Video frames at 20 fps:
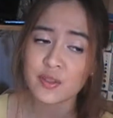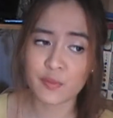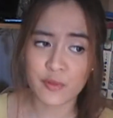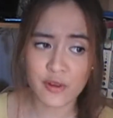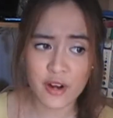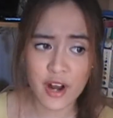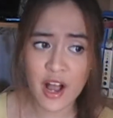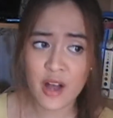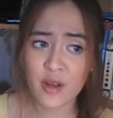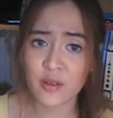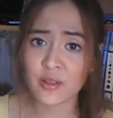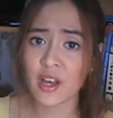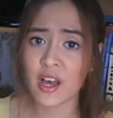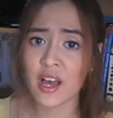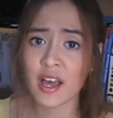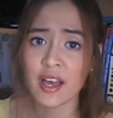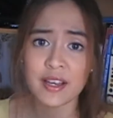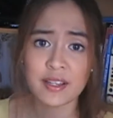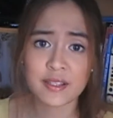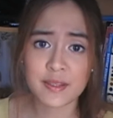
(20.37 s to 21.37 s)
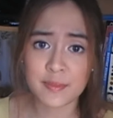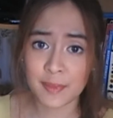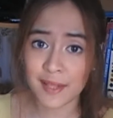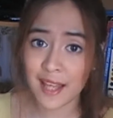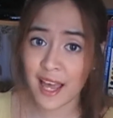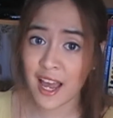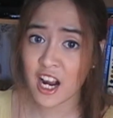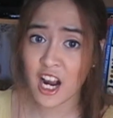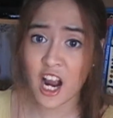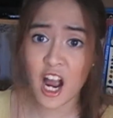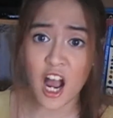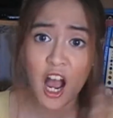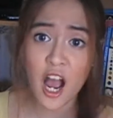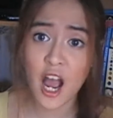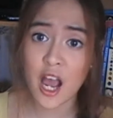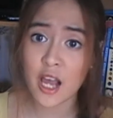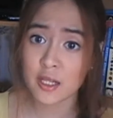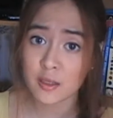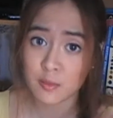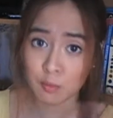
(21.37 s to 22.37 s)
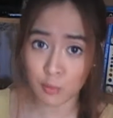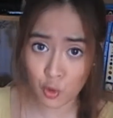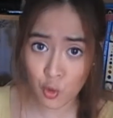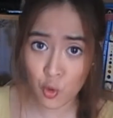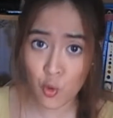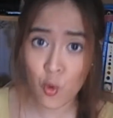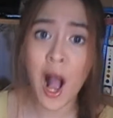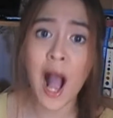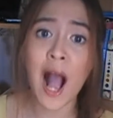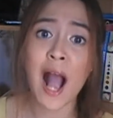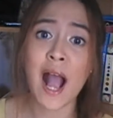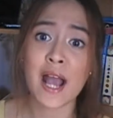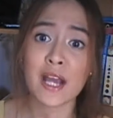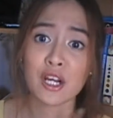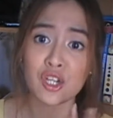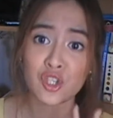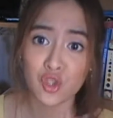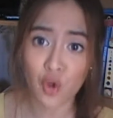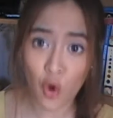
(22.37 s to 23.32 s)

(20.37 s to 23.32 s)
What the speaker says: brown eyes, black eyes, blue eyes,